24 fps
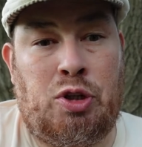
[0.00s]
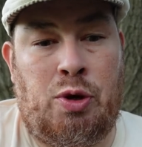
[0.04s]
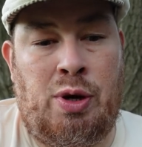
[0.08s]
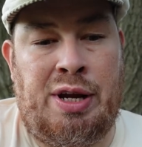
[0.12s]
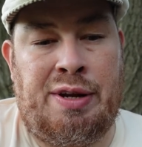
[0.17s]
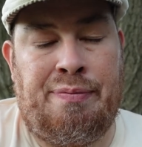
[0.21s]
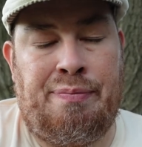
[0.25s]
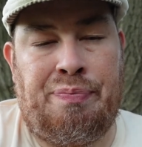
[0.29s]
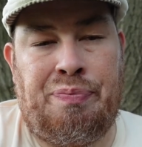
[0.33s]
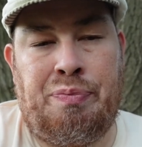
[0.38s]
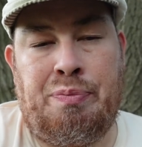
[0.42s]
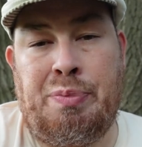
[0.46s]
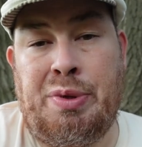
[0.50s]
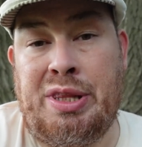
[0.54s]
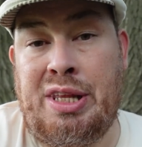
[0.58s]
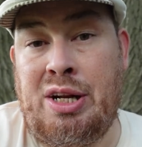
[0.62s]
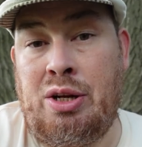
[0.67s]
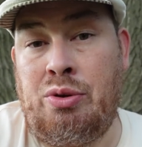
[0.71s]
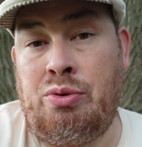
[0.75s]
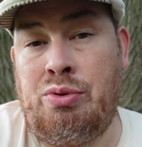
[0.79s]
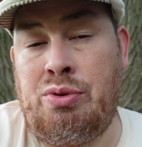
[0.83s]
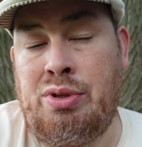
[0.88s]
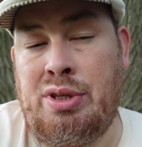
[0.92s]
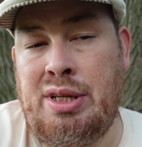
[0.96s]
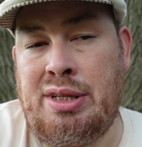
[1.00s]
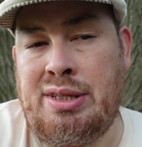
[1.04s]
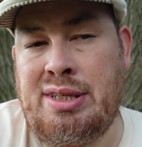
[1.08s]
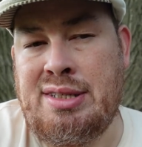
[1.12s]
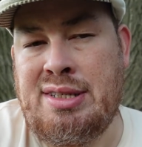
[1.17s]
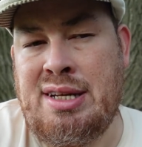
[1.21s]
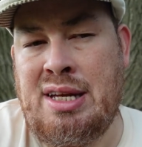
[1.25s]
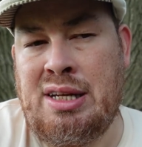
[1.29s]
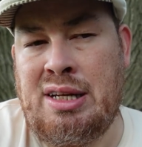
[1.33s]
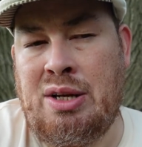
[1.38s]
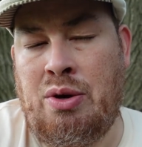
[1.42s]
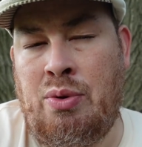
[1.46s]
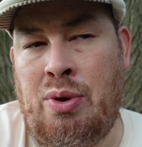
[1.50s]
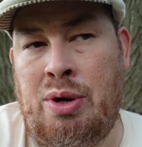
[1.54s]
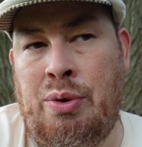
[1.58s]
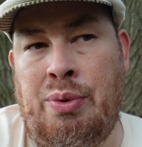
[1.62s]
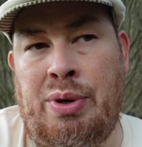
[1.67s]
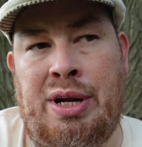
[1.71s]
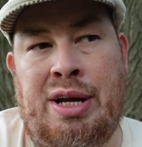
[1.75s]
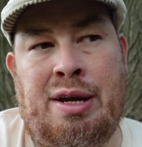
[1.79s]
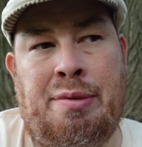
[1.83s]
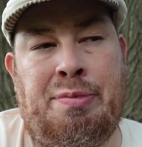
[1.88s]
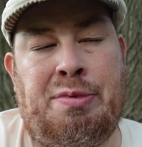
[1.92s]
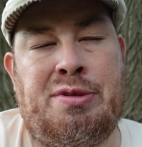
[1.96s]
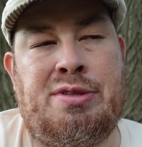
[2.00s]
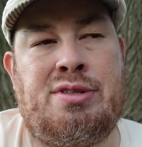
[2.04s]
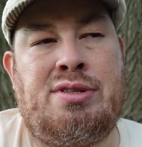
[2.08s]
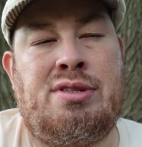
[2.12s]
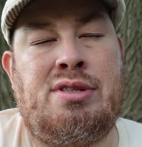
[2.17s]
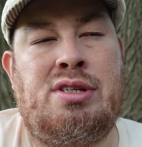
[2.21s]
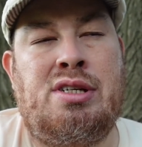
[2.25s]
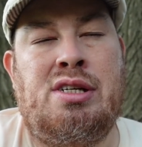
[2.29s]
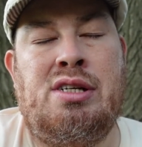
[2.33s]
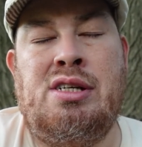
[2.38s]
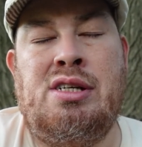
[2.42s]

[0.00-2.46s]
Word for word: great, but they don't. That's not quite what happens.